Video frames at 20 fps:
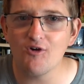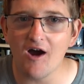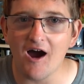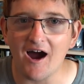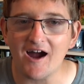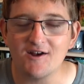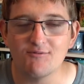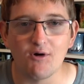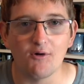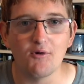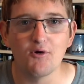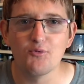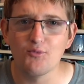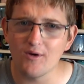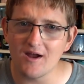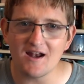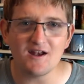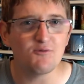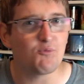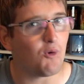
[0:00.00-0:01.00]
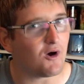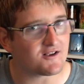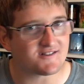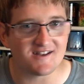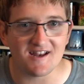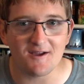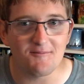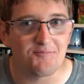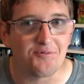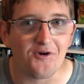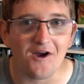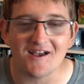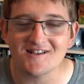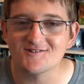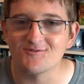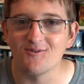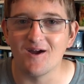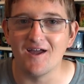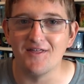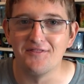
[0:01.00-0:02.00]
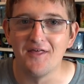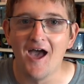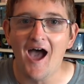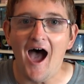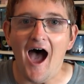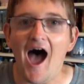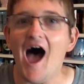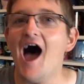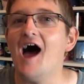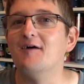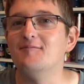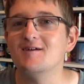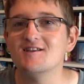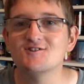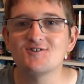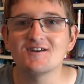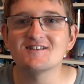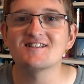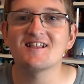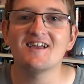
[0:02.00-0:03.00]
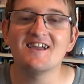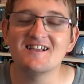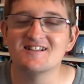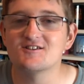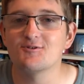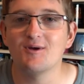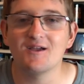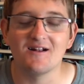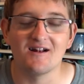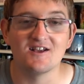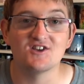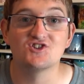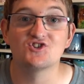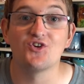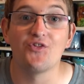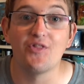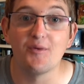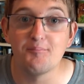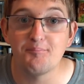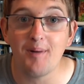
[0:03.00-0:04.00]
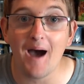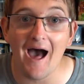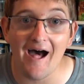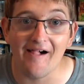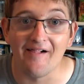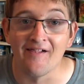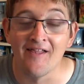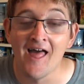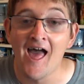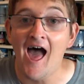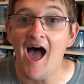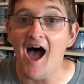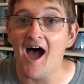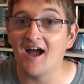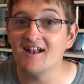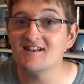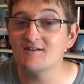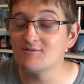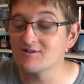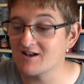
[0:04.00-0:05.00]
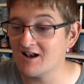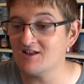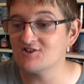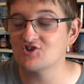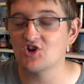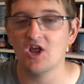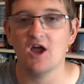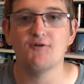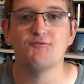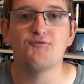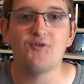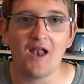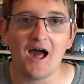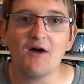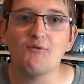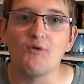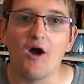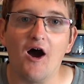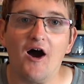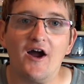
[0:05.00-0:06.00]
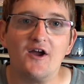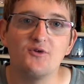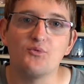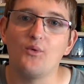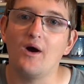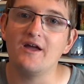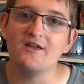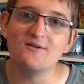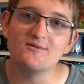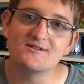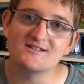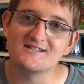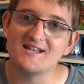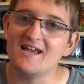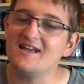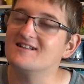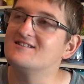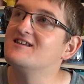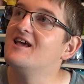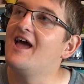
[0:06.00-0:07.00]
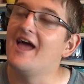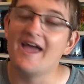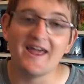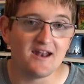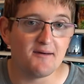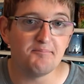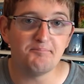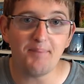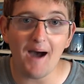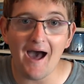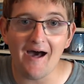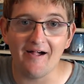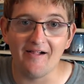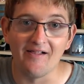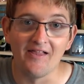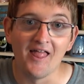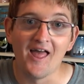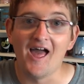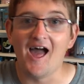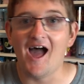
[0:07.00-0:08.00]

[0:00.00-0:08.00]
ride what we really wasn't impressed with. It translates into English to the bell, and it was literally a flat ride where you sit in a bell